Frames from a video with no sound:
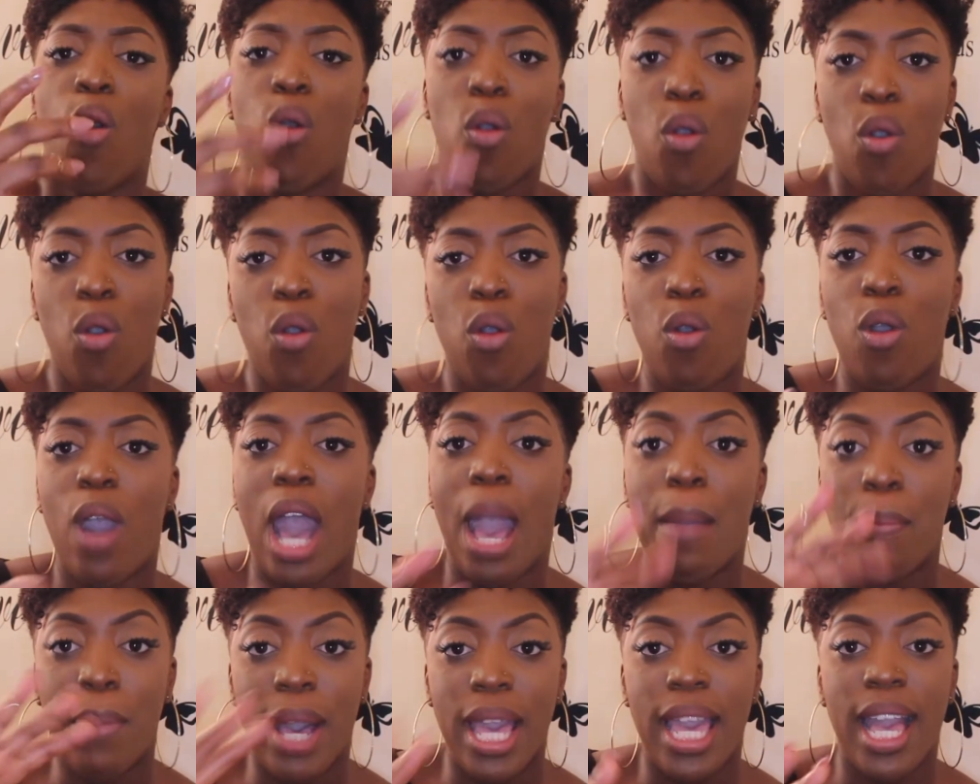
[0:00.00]

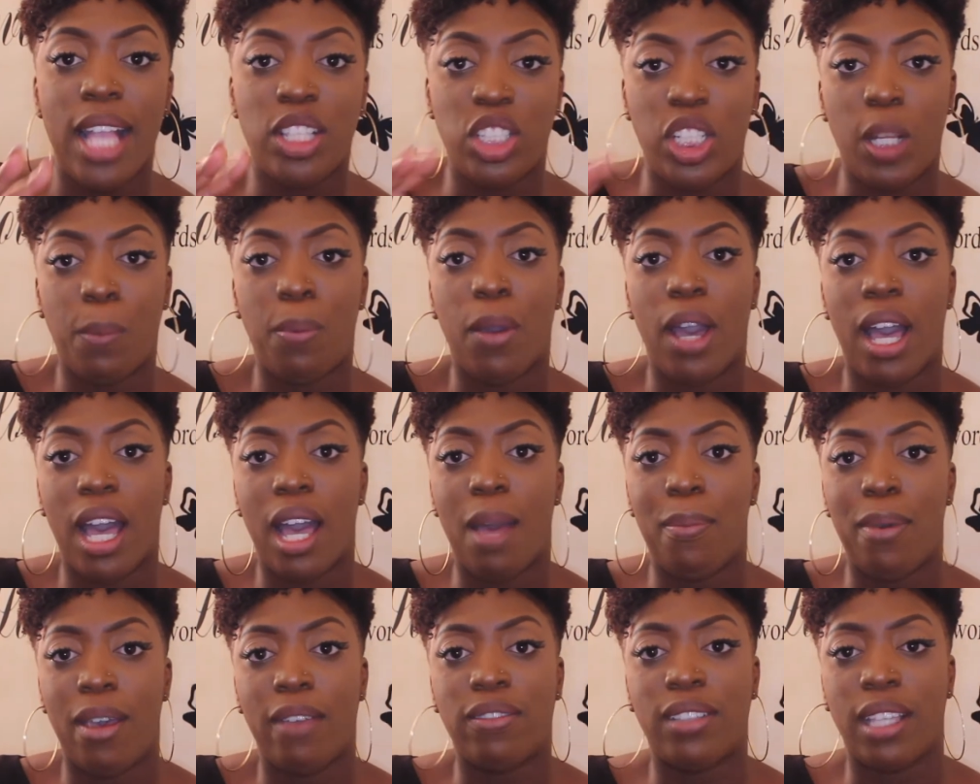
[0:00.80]
Or I might actually put
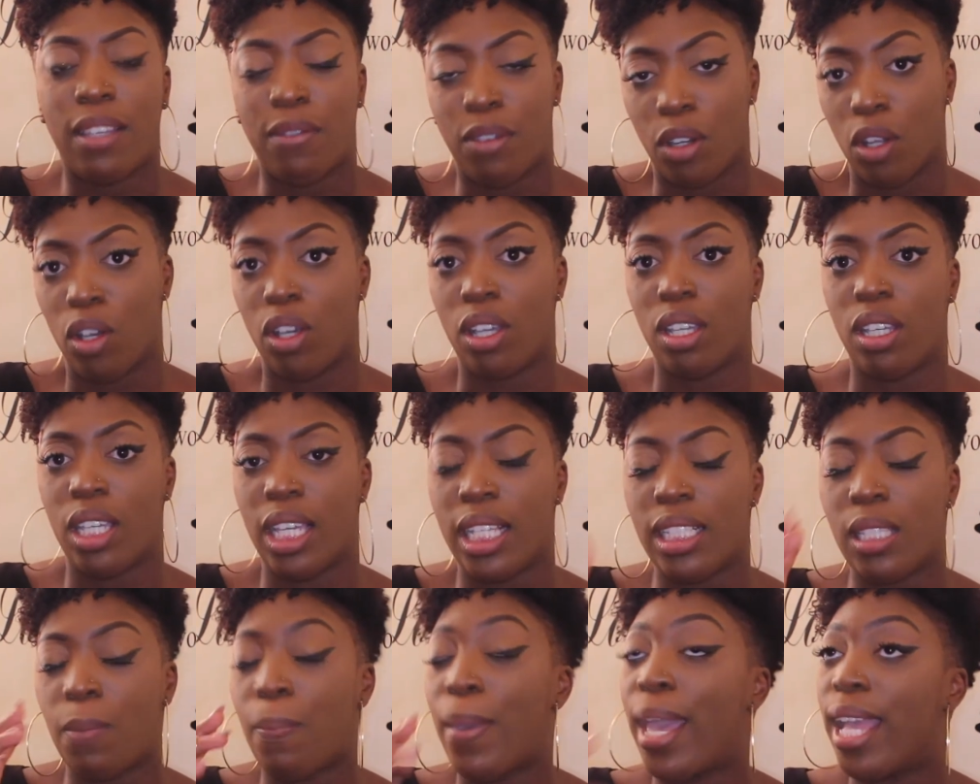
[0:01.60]
out a birthday vlog.
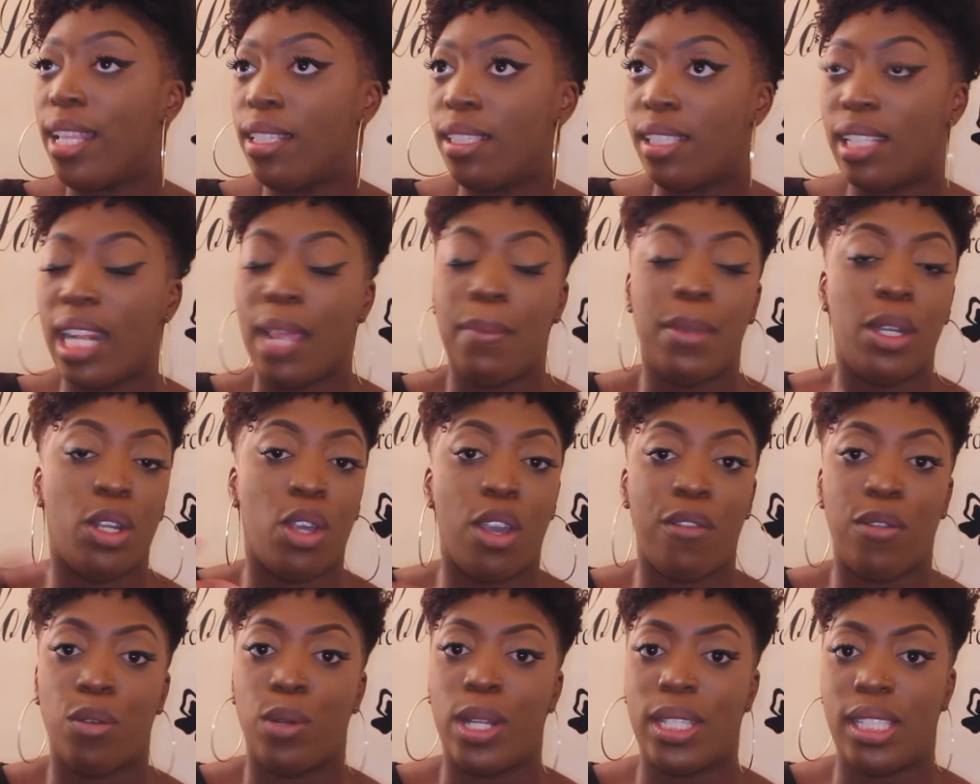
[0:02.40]
It depends. Let me
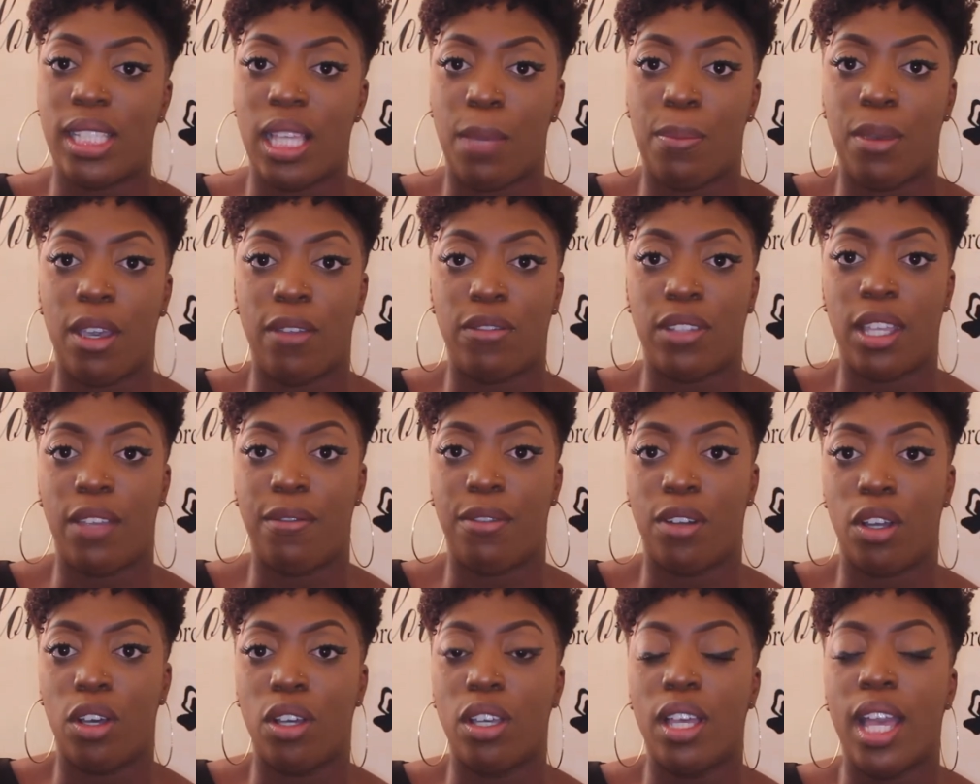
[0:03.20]
know if you want to see a
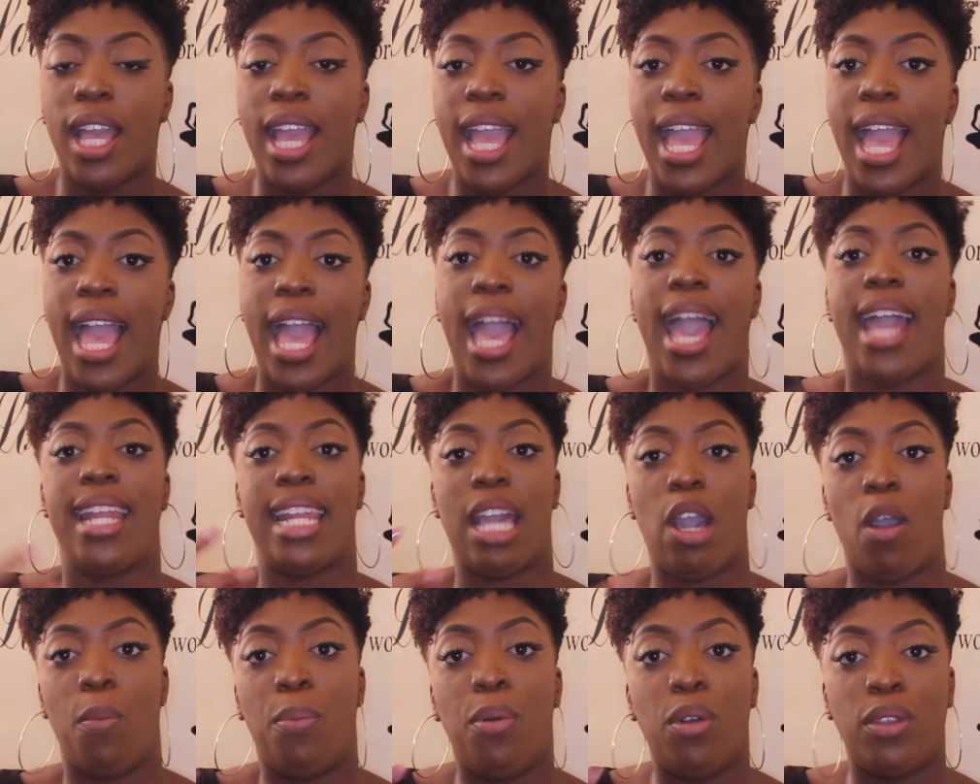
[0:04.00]
birthday vlog
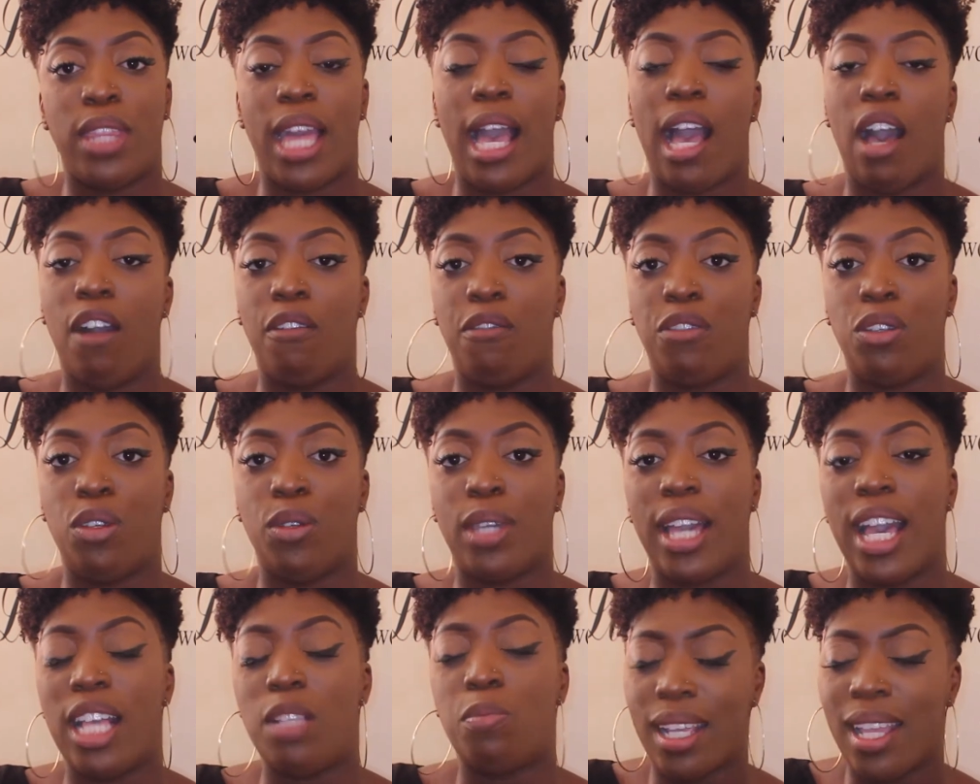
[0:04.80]
and I'll put that out for
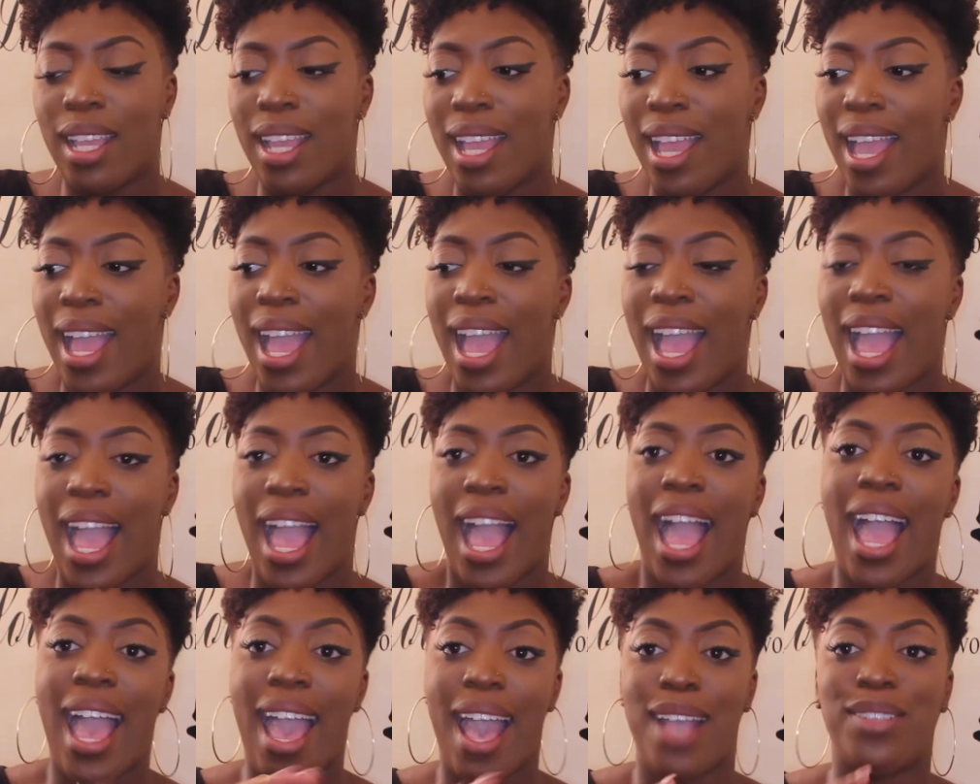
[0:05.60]
you guys.
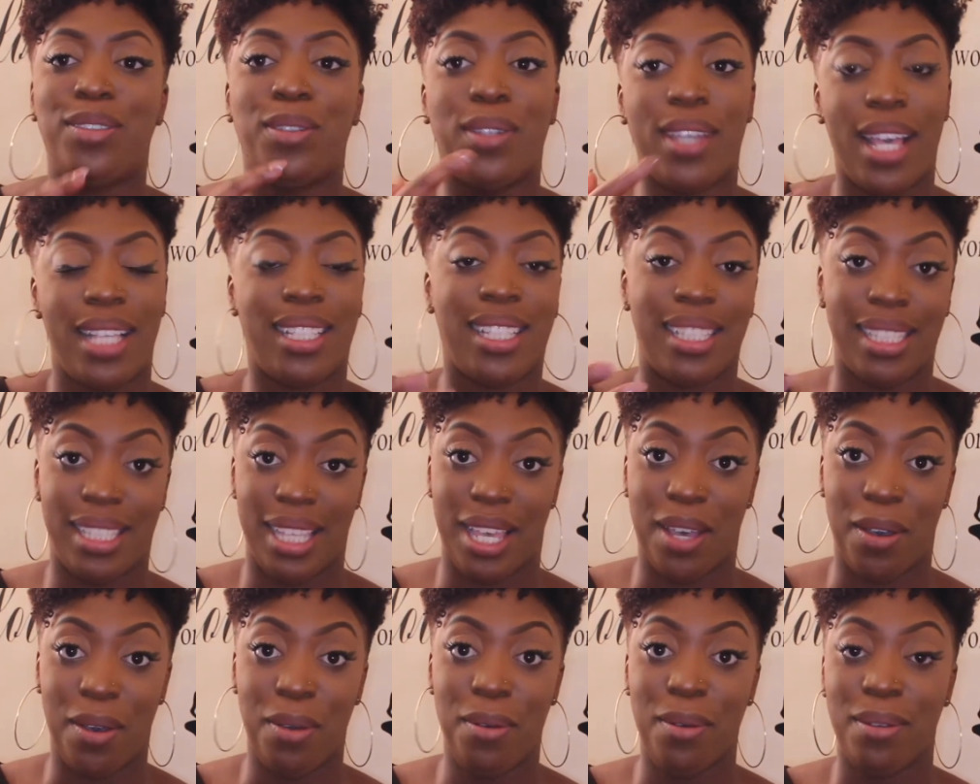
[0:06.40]
As you guys can
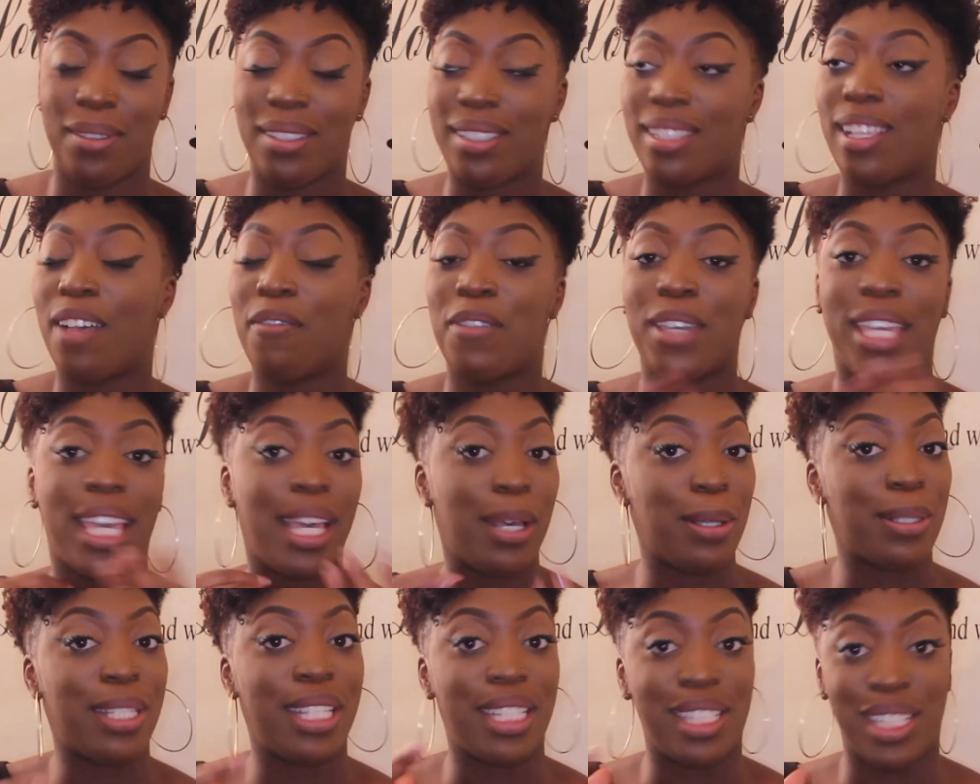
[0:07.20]
tell, something
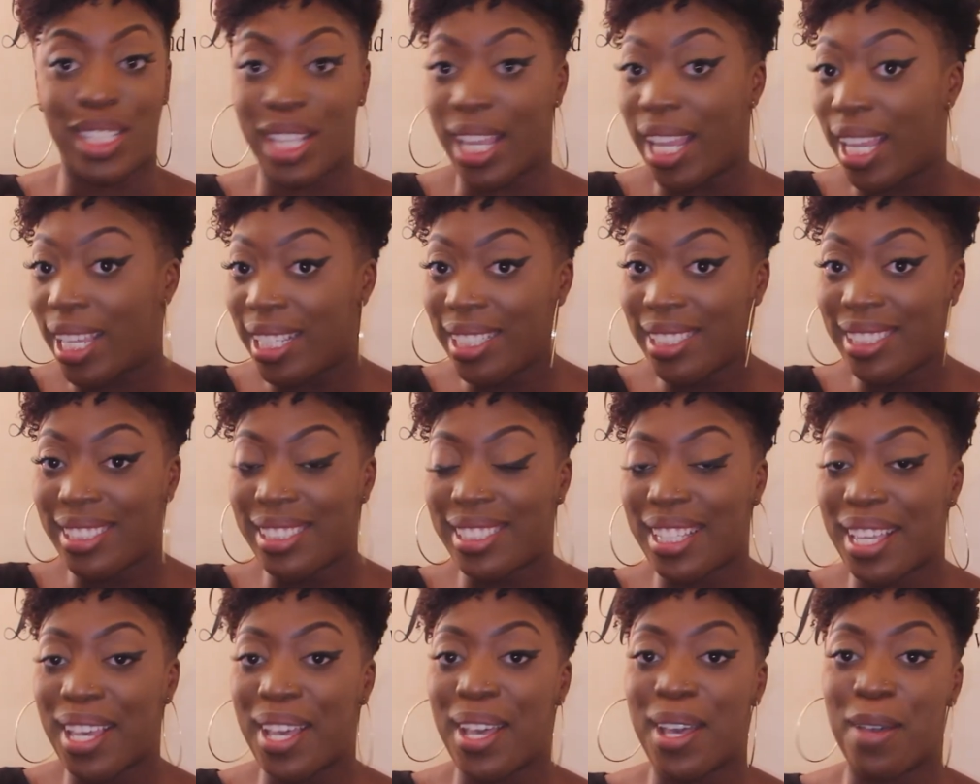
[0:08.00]
else has
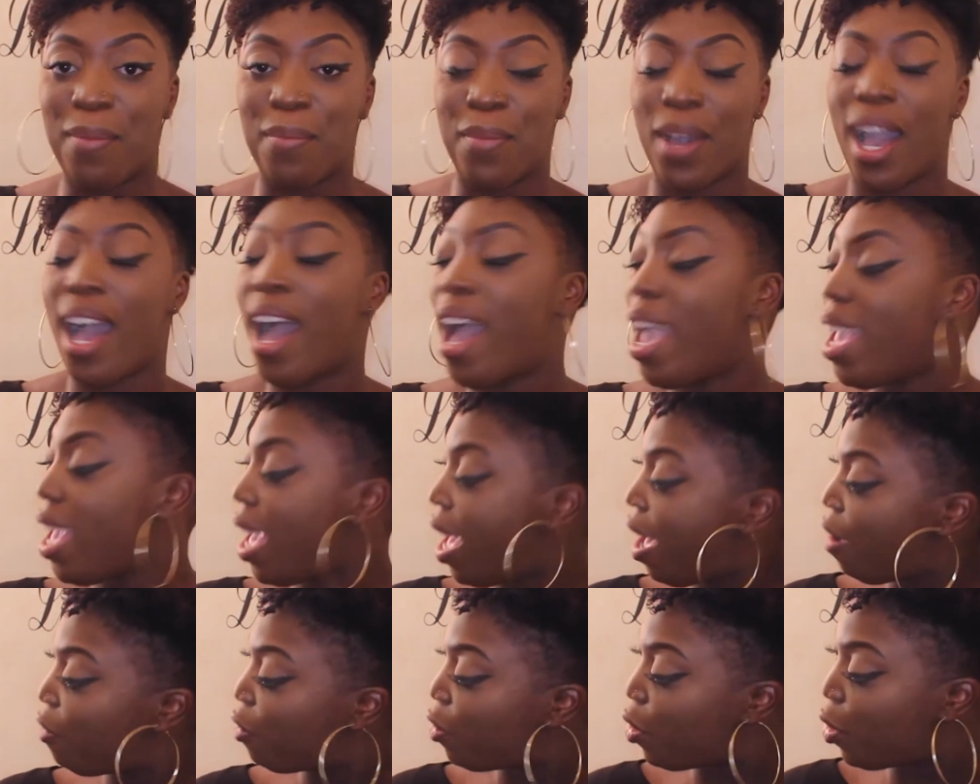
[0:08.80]
changed. Um, I
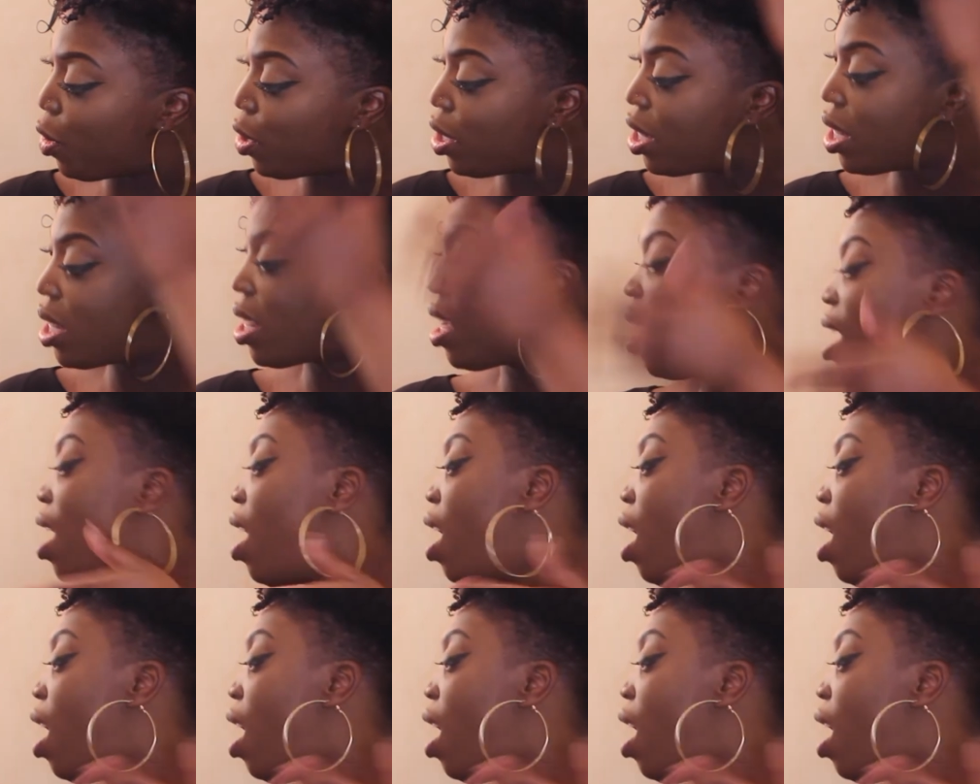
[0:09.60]
have got